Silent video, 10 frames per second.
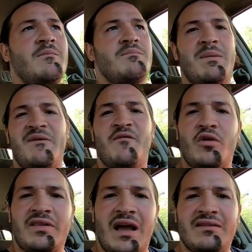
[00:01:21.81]
maybe
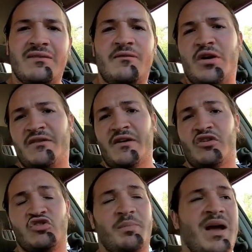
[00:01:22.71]
4,000,
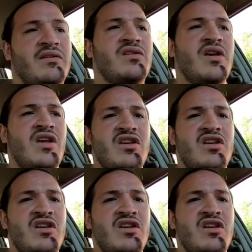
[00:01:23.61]
4,500 pounds.